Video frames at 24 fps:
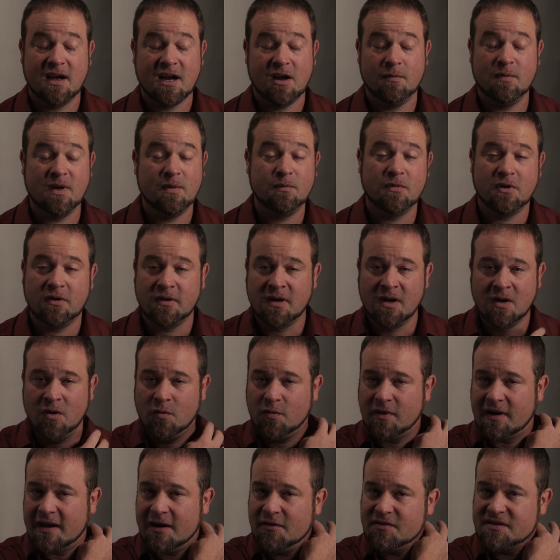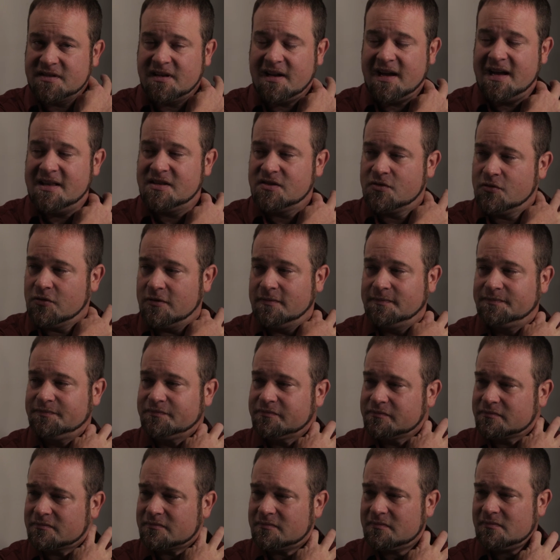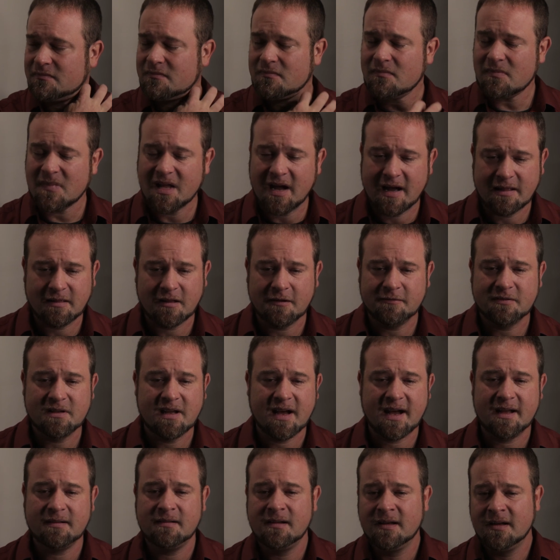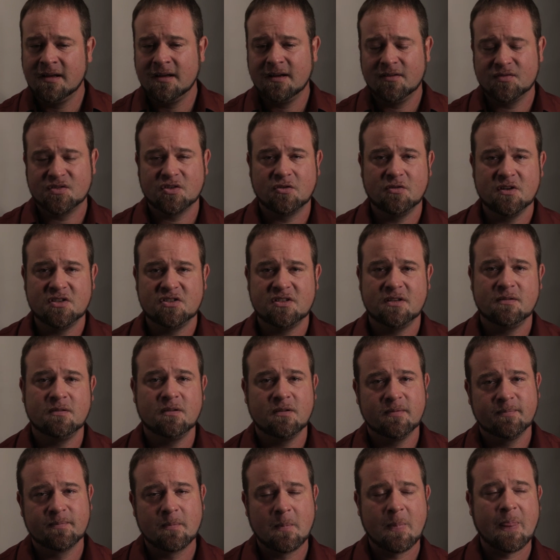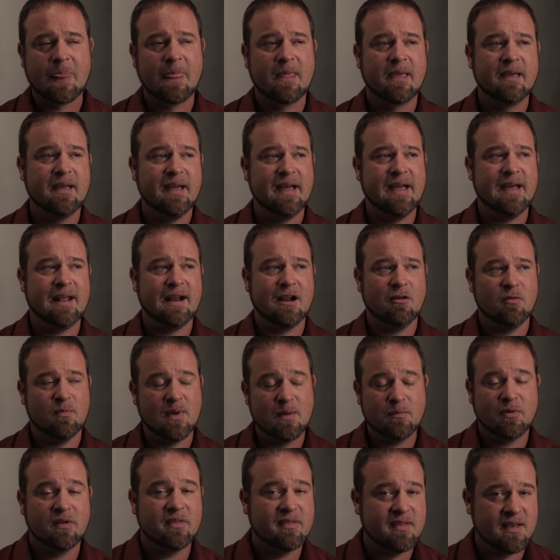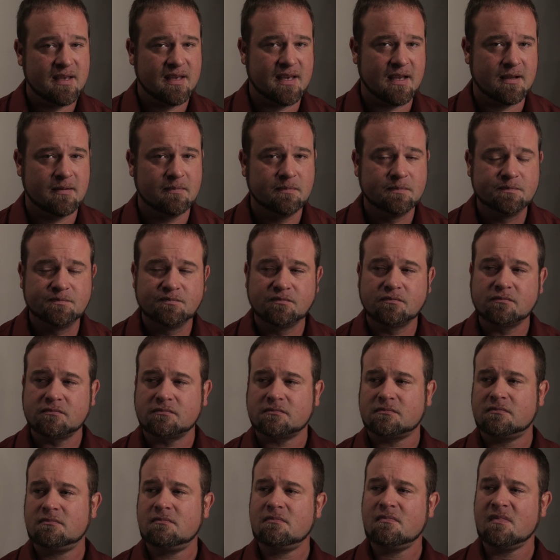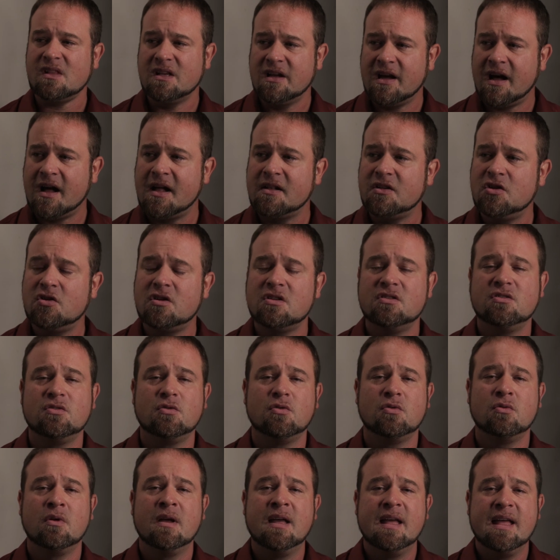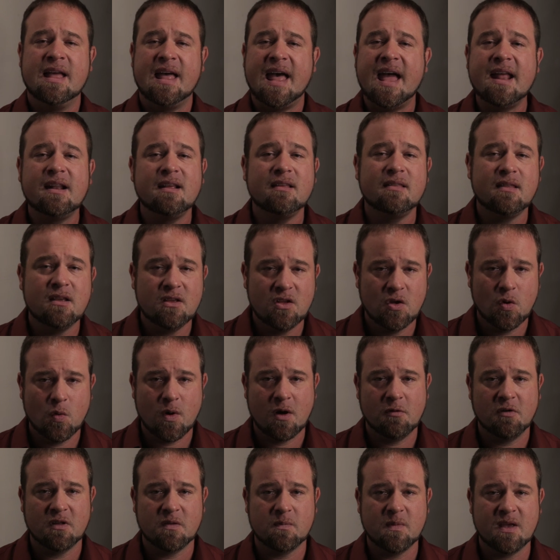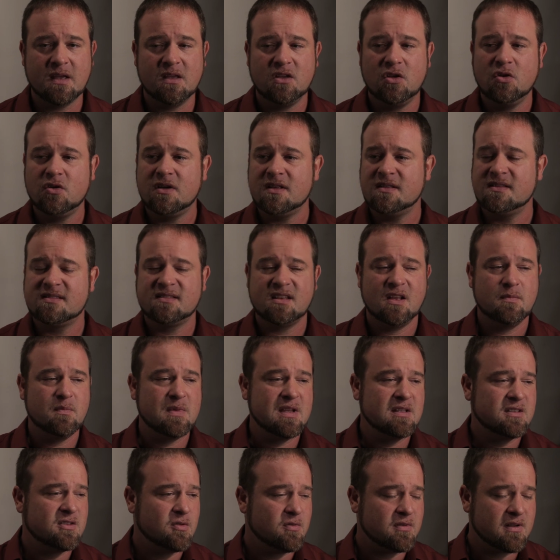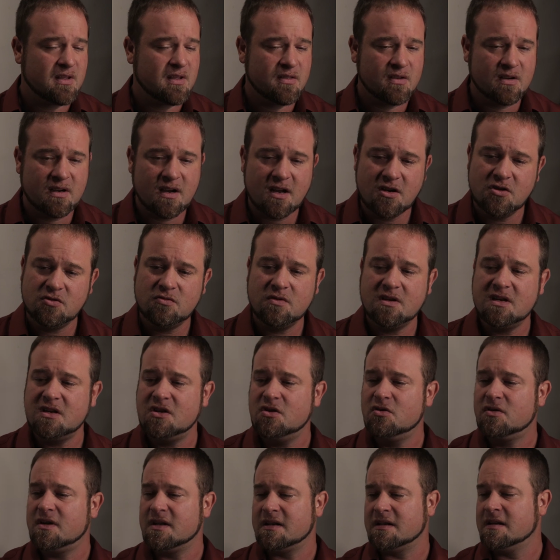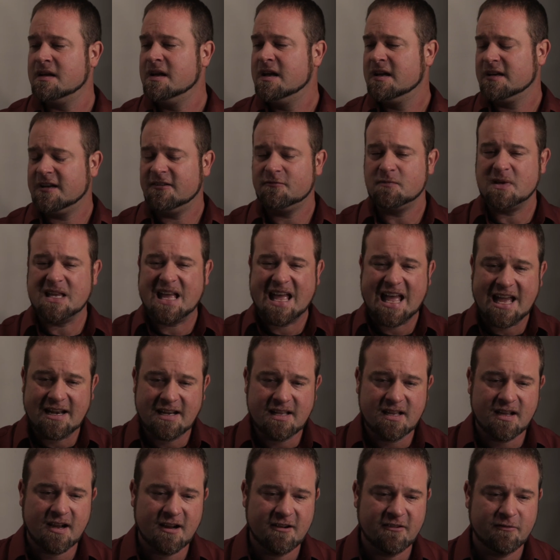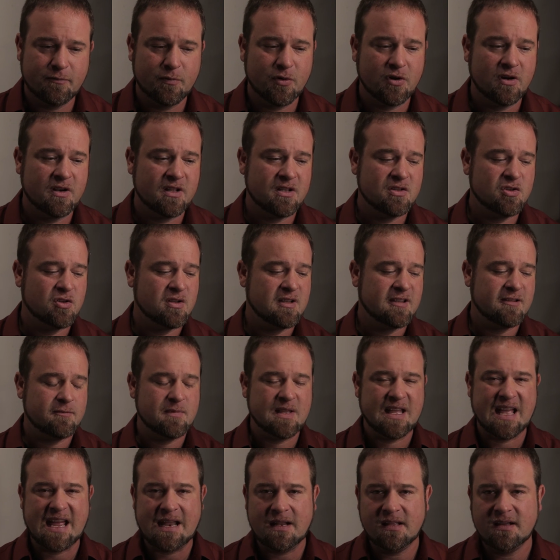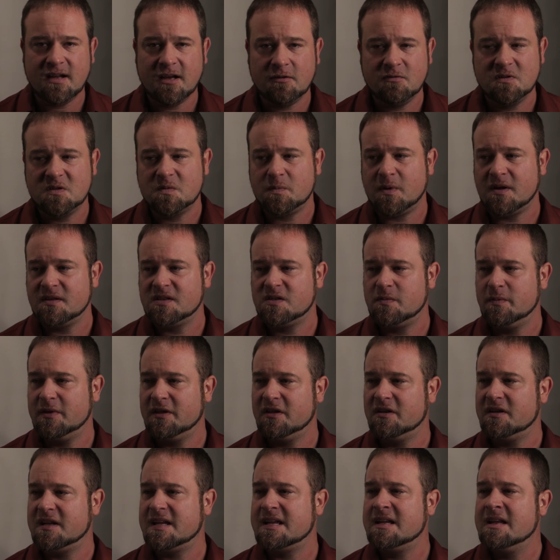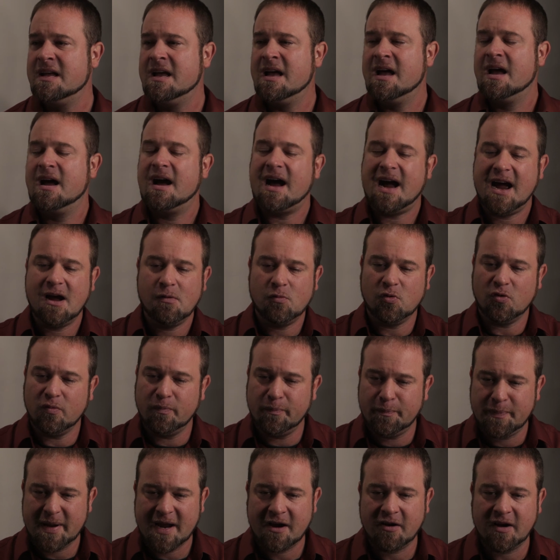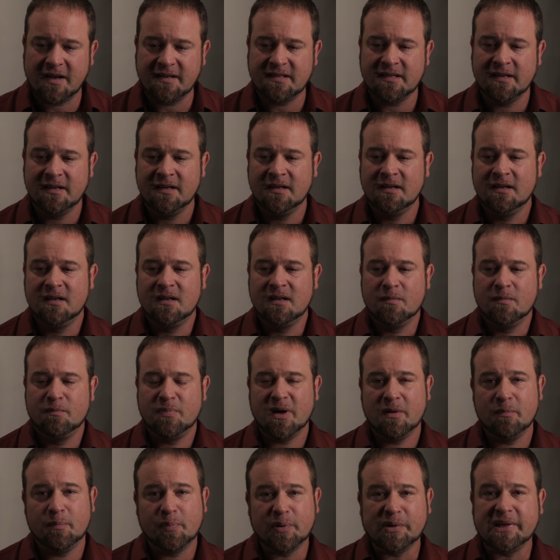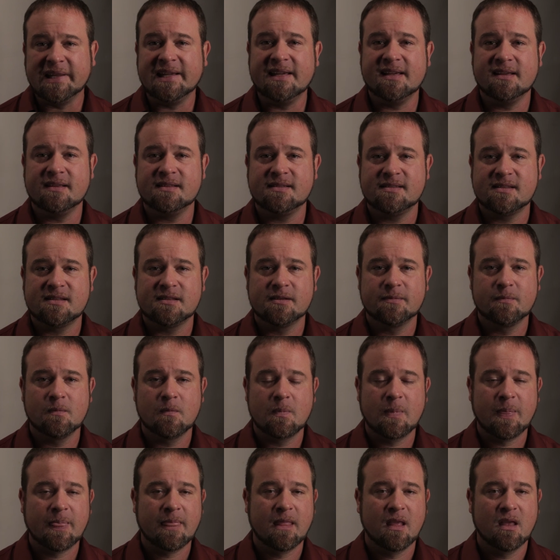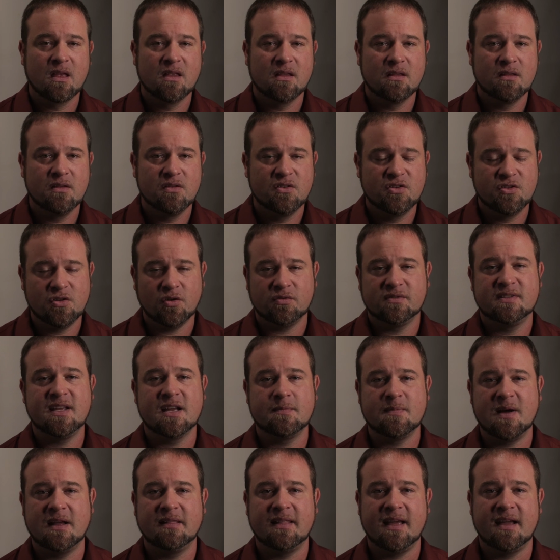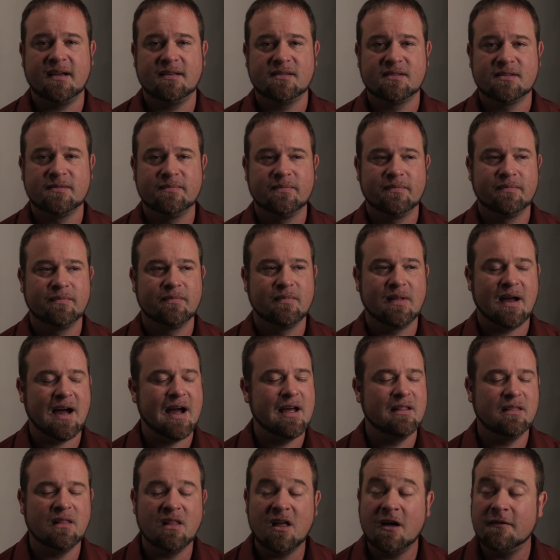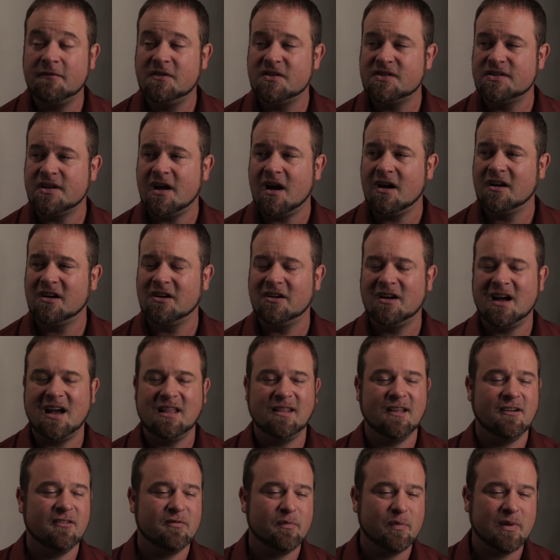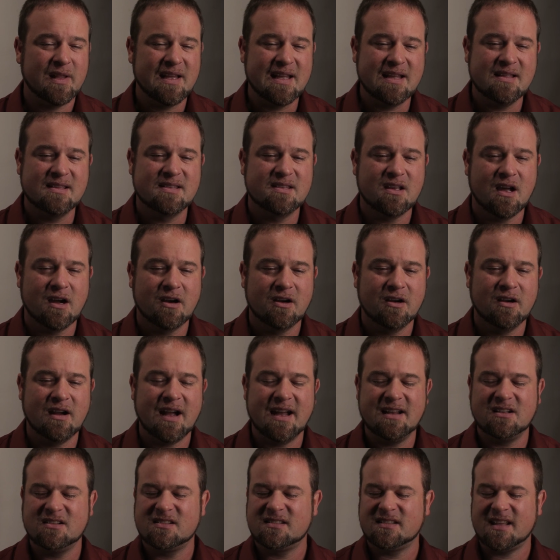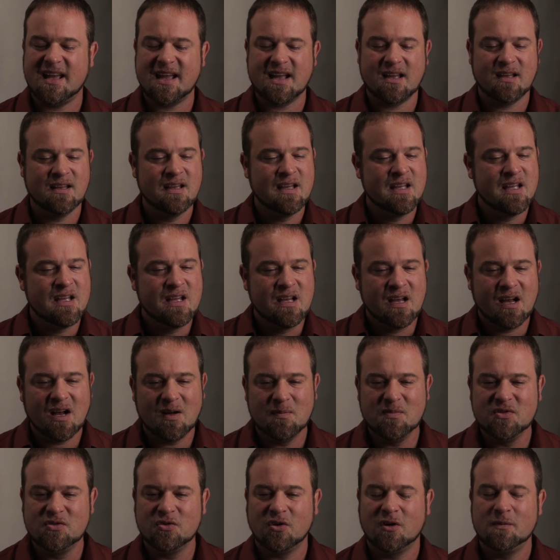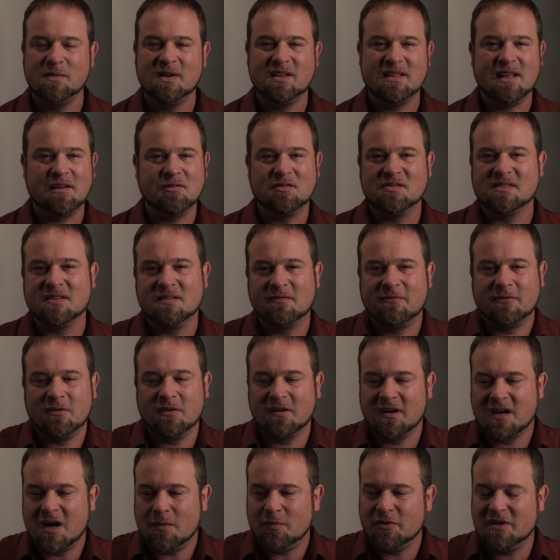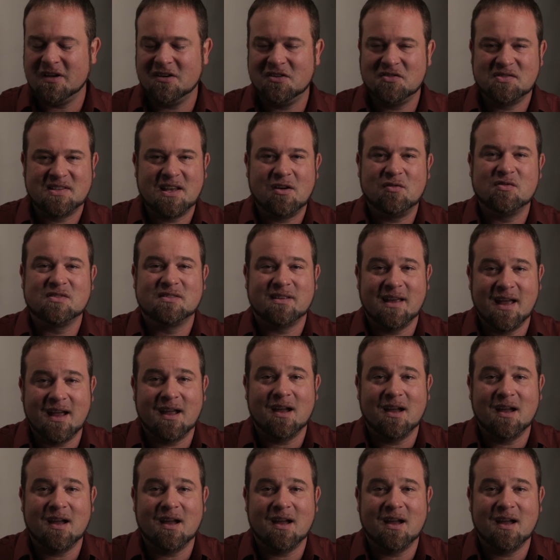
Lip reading: I remember when I was in high school, I loved God, I was a Christian, and I remember thinking, God, you can do anything you want with me. You can send me to another country. You can give me any kind of burden. You can give me any kind of responsibility. I will bear it. But please, don't take my legs. I loved soccer. I loved playing soccer. I just absorbed it. For a couple years, that was